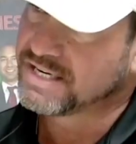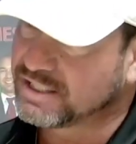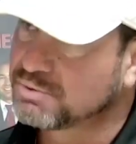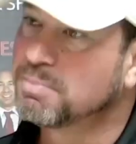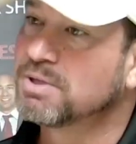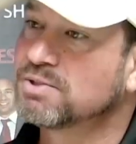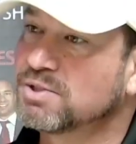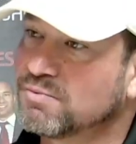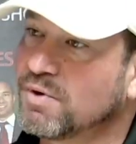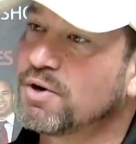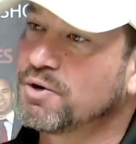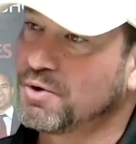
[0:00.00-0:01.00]
niche business,
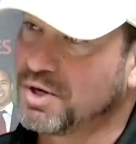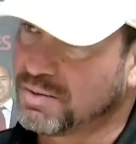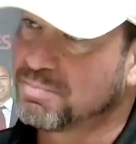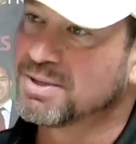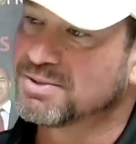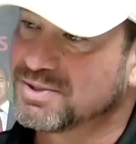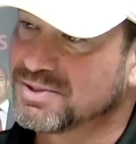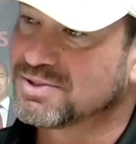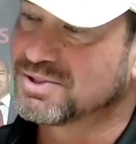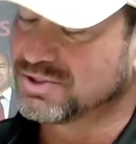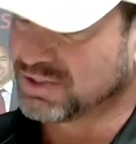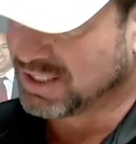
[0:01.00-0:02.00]
very unique business.
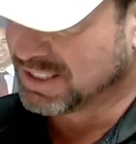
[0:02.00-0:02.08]
And